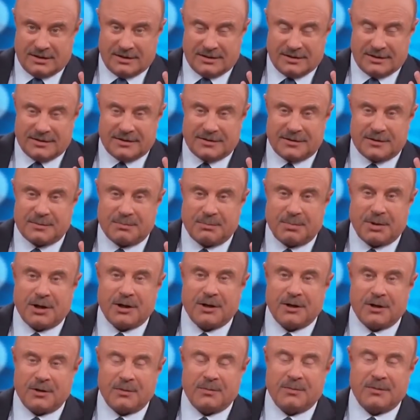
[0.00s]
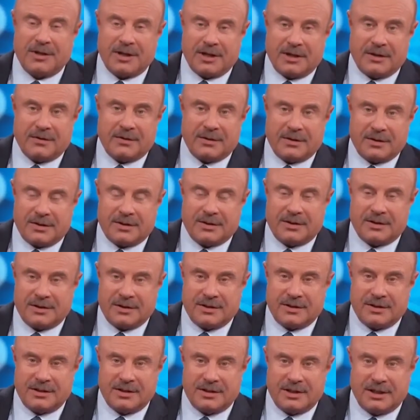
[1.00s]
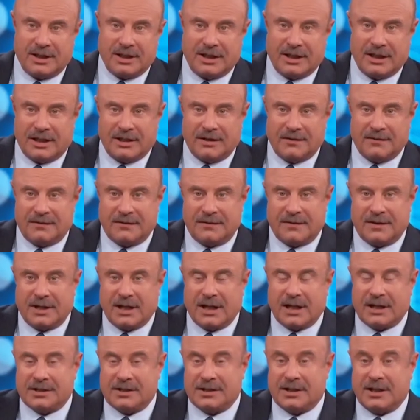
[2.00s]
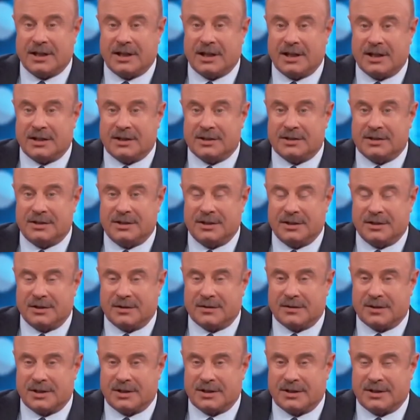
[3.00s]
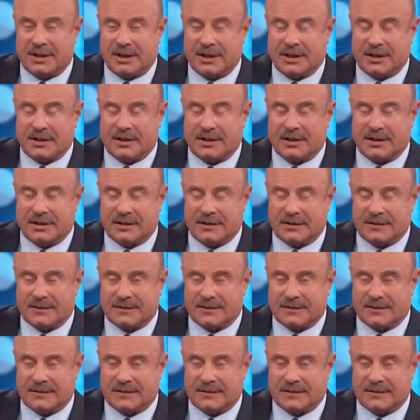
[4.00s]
sperm donor of Tatiana's children. Take a look.